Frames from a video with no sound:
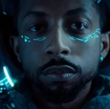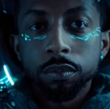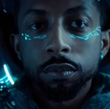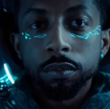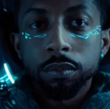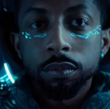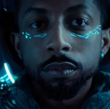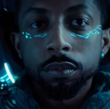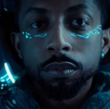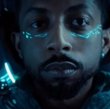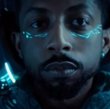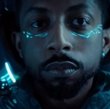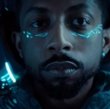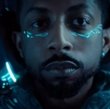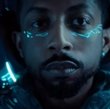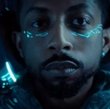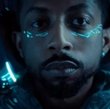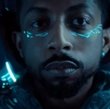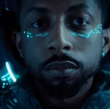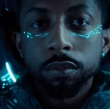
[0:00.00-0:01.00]

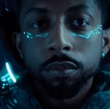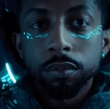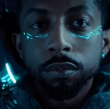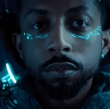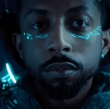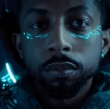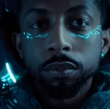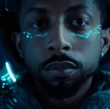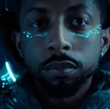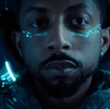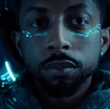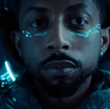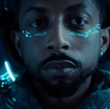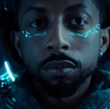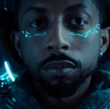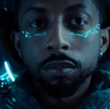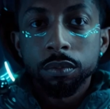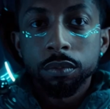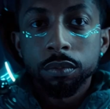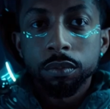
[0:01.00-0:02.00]

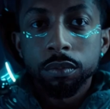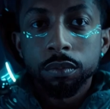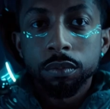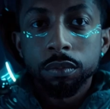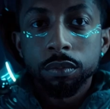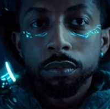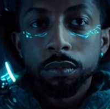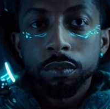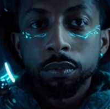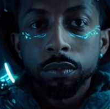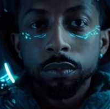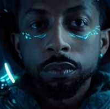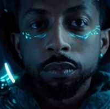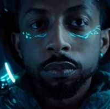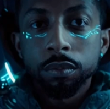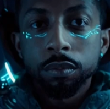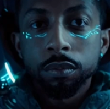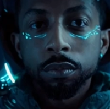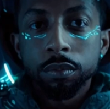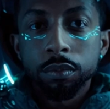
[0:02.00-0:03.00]

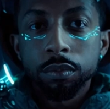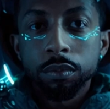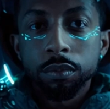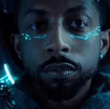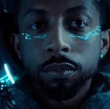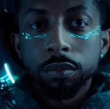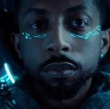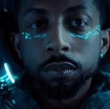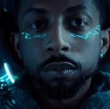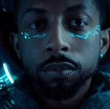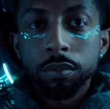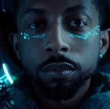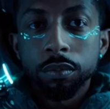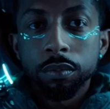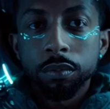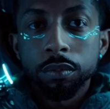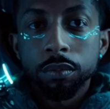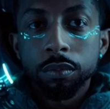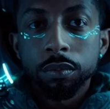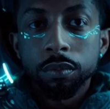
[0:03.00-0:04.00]

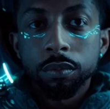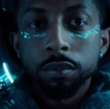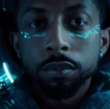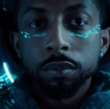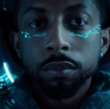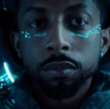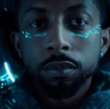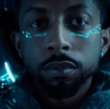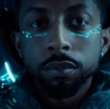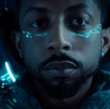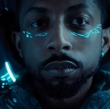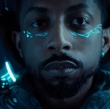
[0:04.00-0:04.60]
No words are spoken by the person on screen.